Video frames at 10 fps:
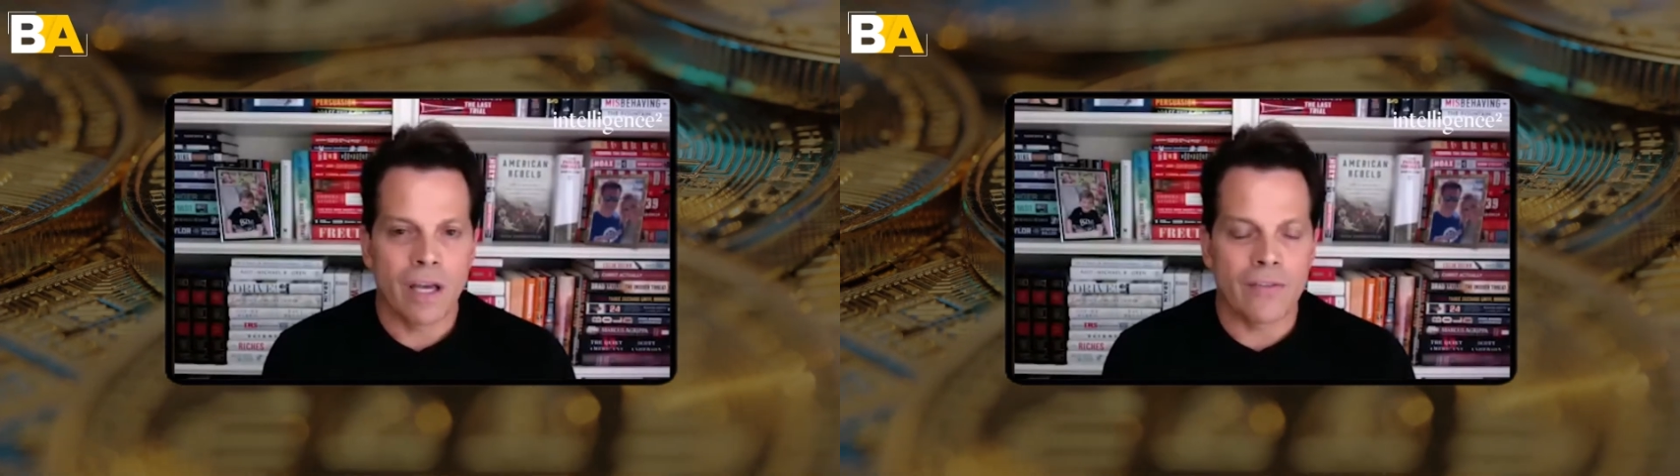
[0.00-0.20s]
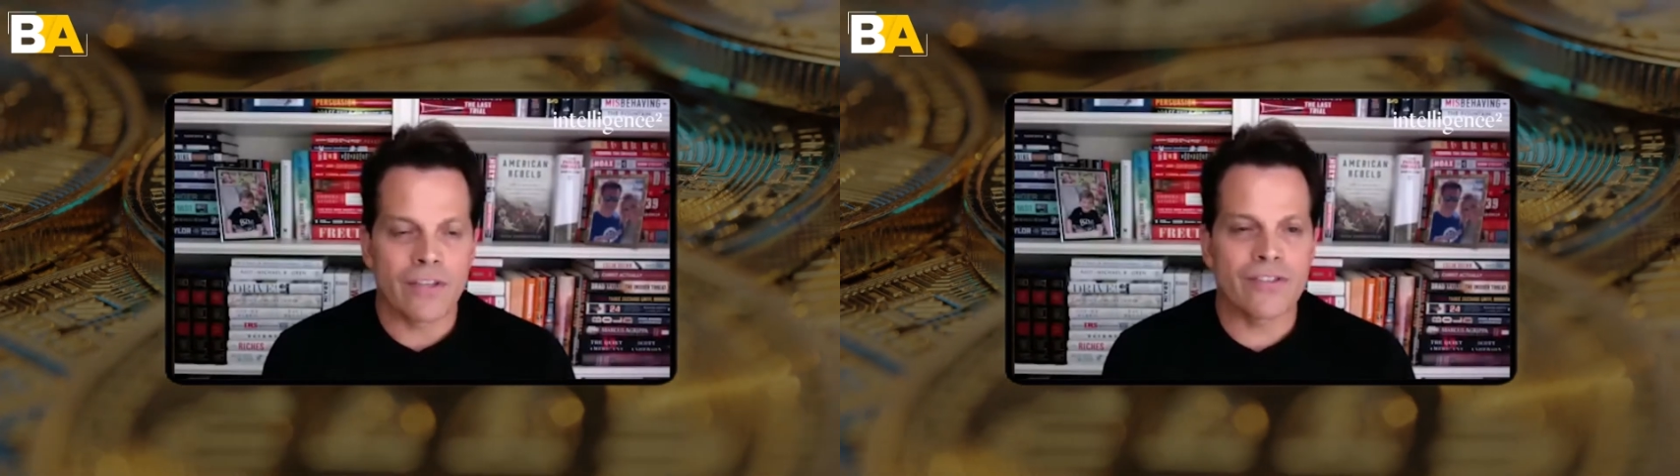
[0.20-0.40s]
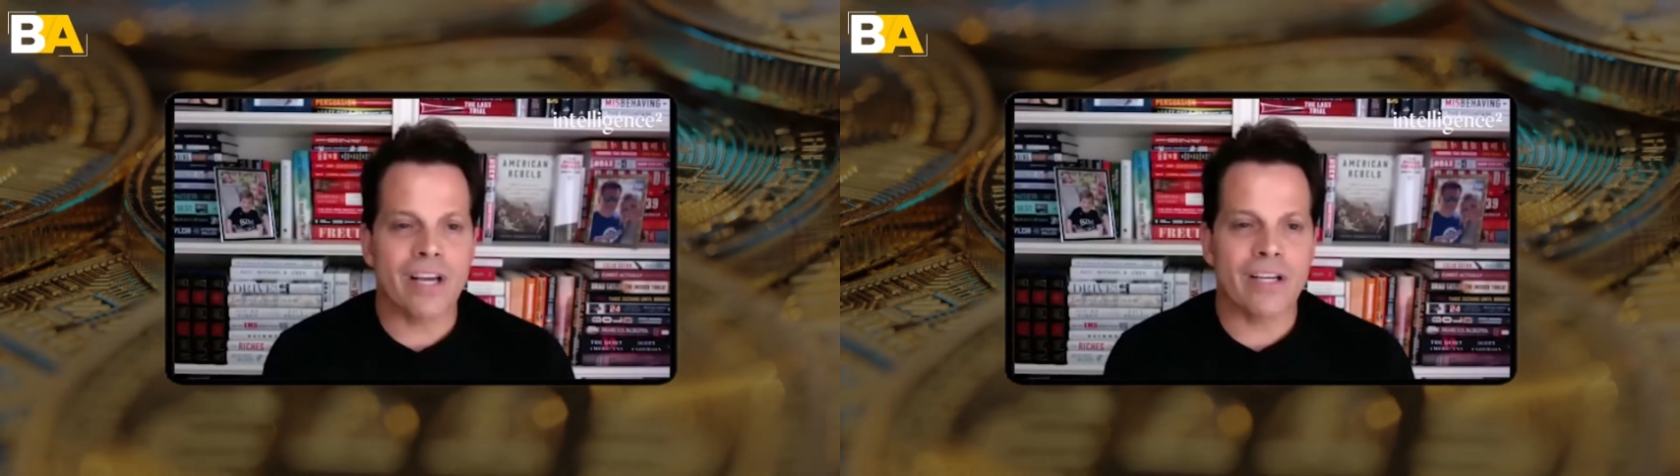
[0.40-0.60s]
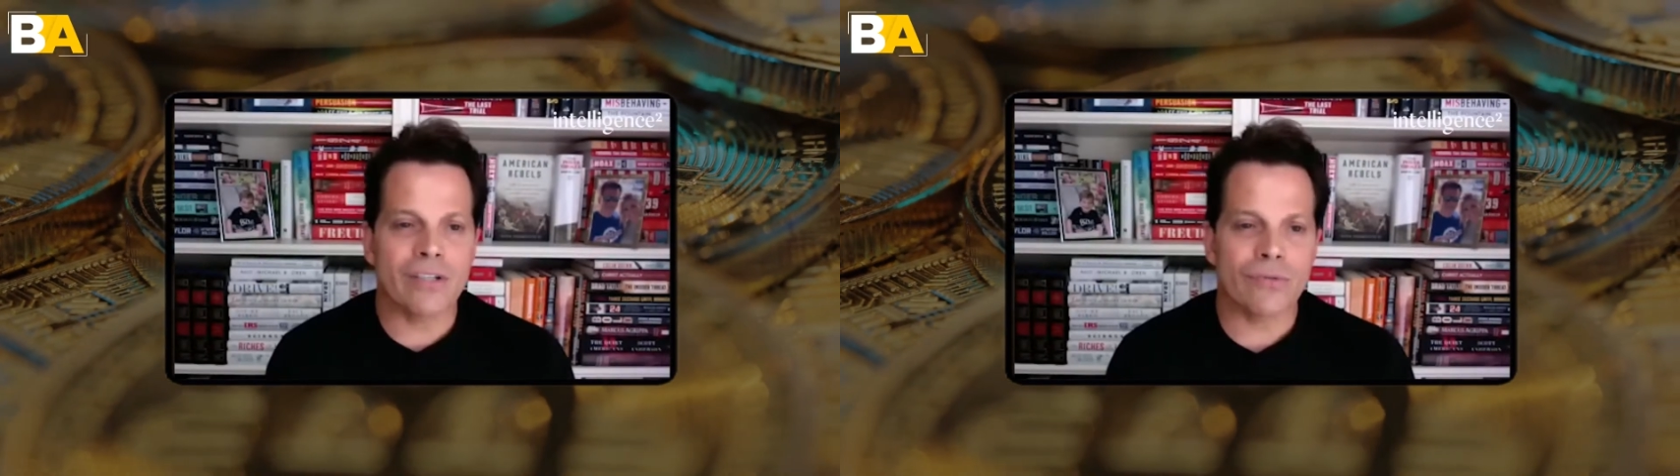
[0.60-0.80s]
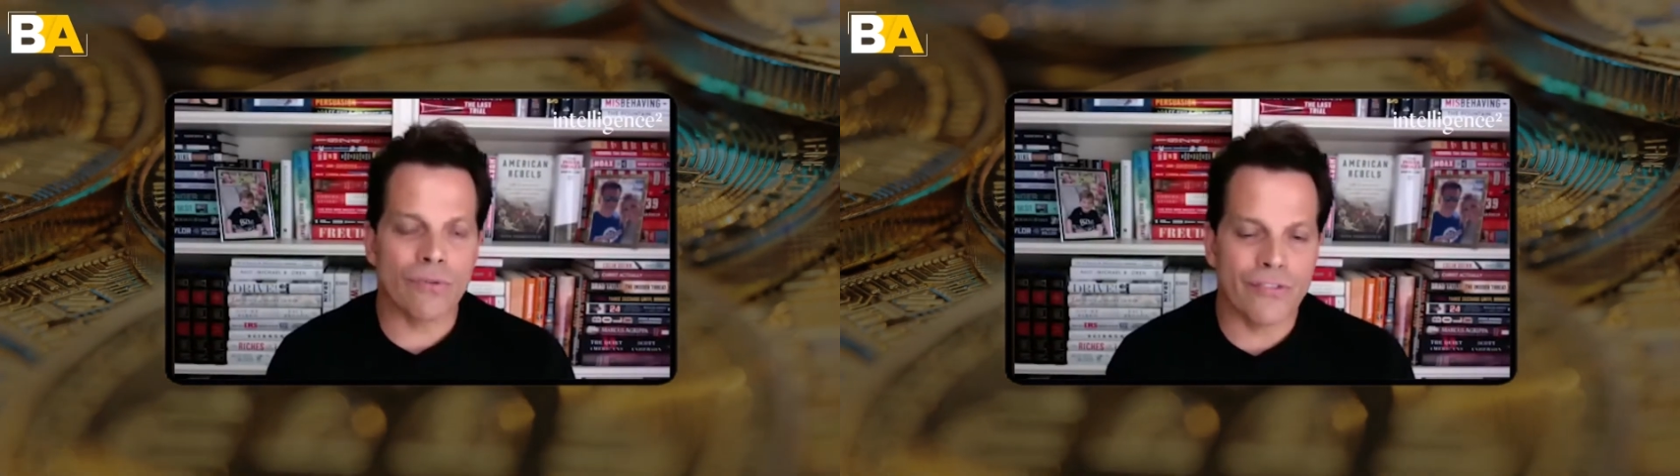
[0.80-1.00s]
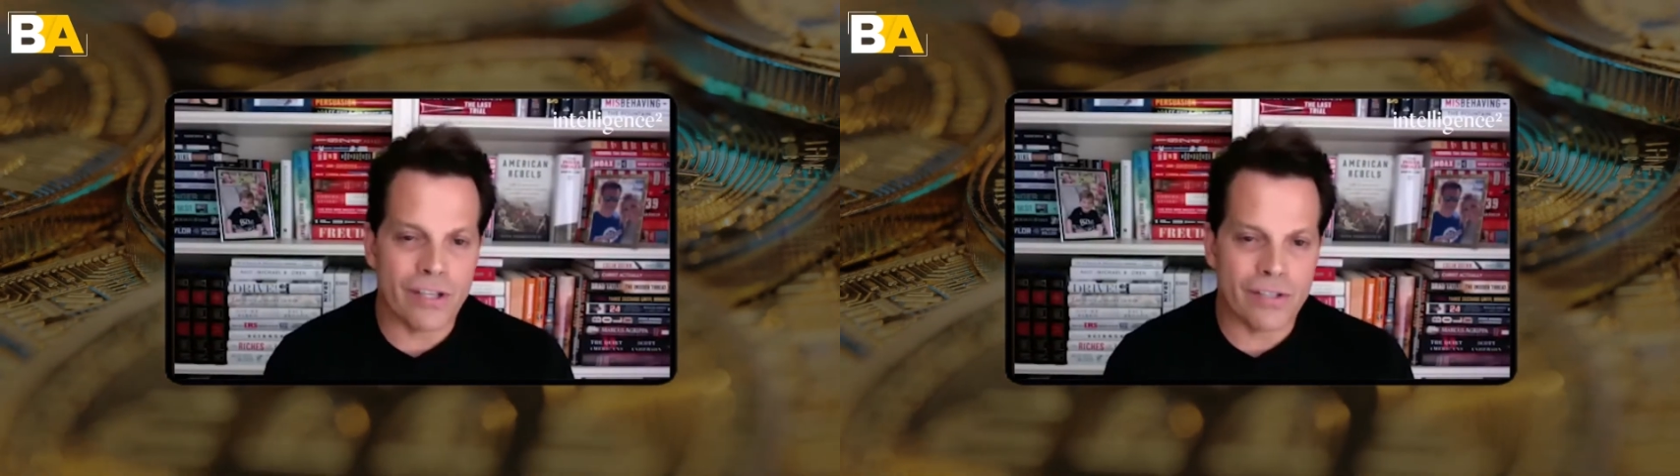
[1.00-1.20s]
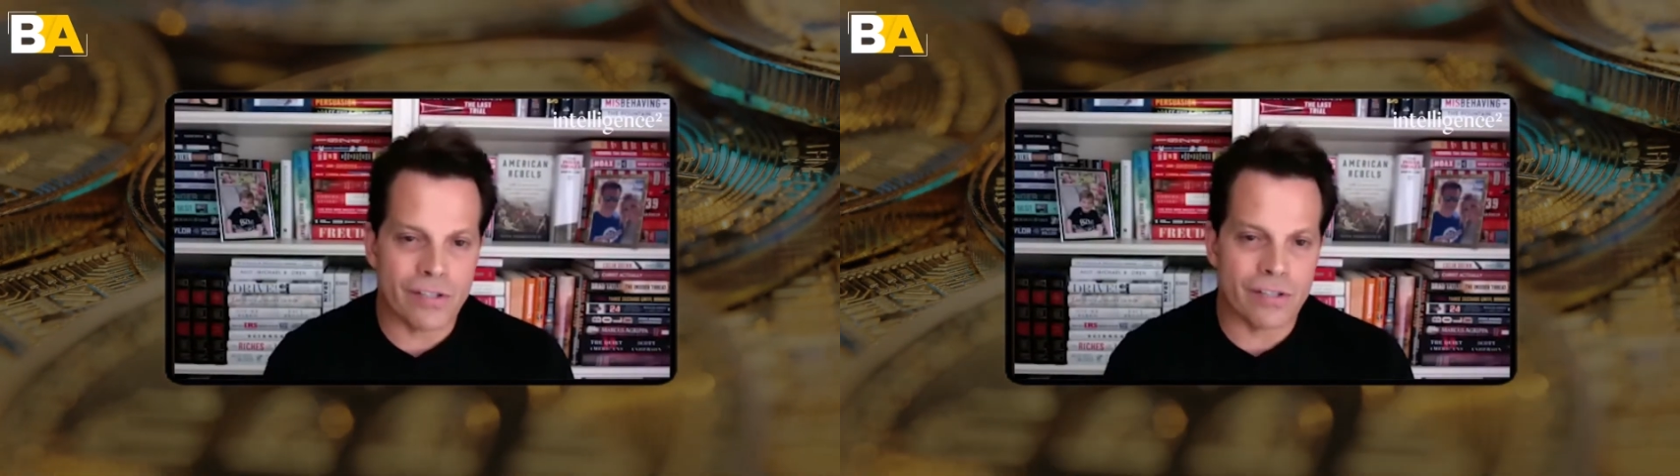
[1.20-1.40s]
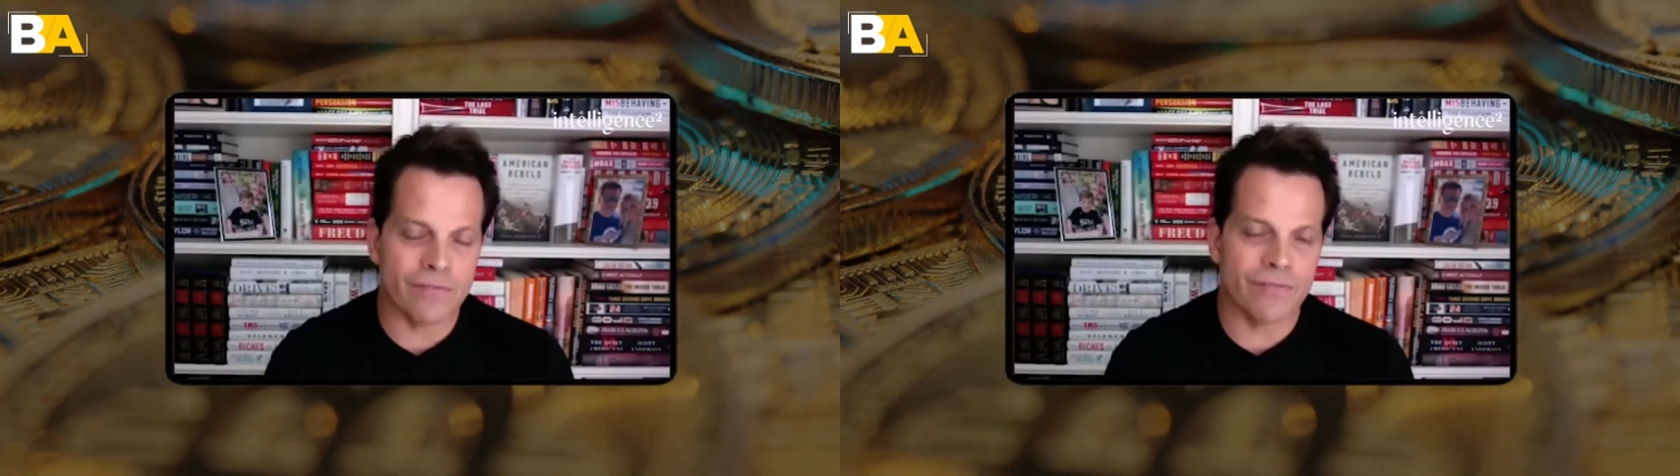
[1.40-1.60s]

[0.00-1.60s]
And the central thesis